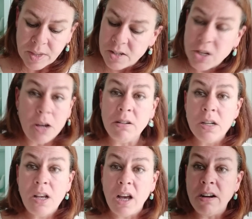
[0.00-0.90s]
So,
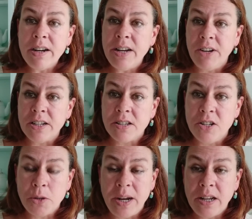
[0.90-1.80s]
and I never listened
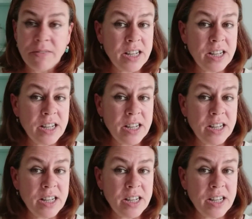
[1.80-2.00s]
to any of it.